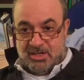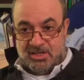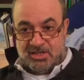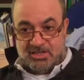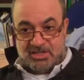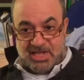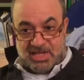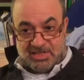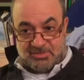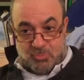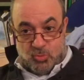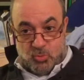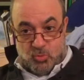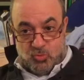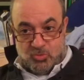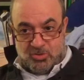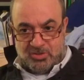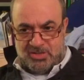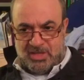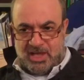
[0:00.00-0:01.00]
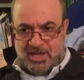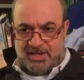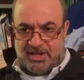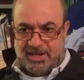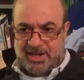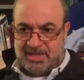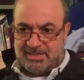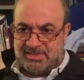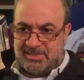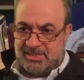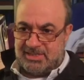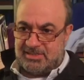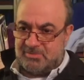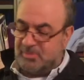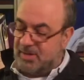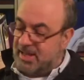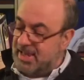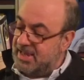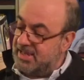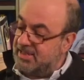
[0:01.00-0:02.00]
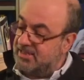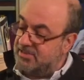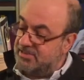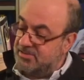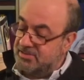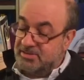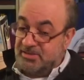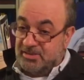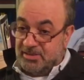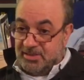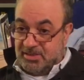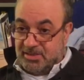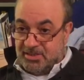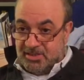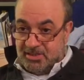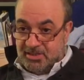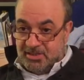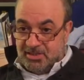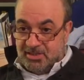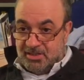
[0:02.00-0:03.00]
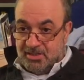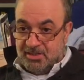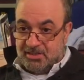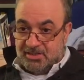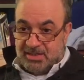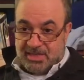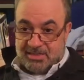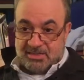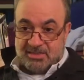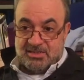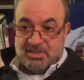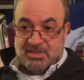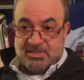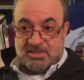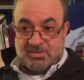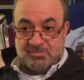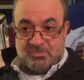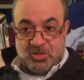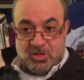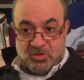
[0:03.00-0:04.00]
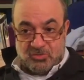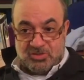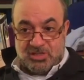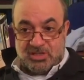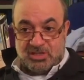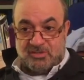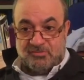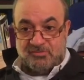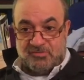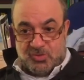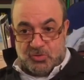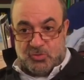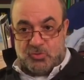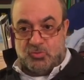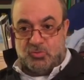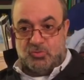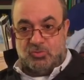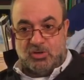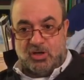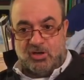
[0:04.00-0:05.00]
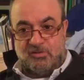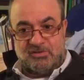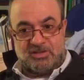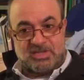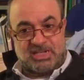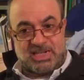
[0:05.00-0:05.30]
In that book, Jan Ras explained that the semiotic view of